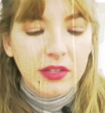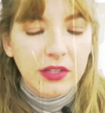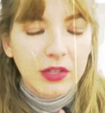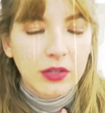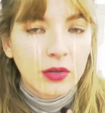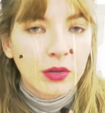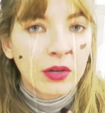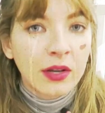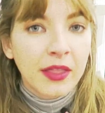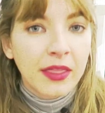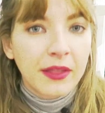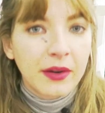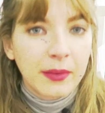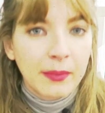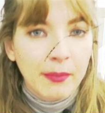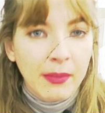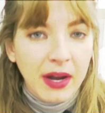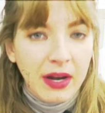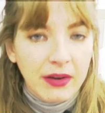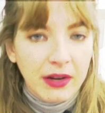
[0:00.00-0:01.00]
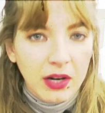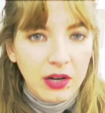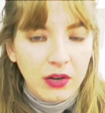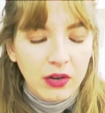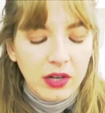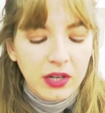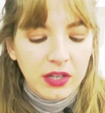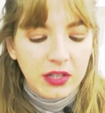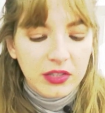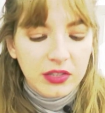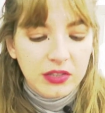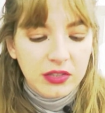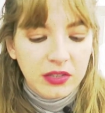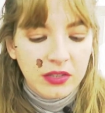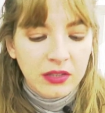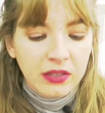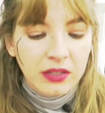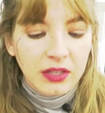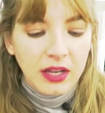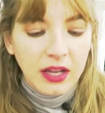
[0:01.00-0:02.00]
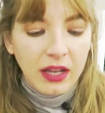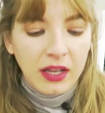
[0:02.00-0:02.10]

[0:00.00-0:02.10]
they call it their Mara collection.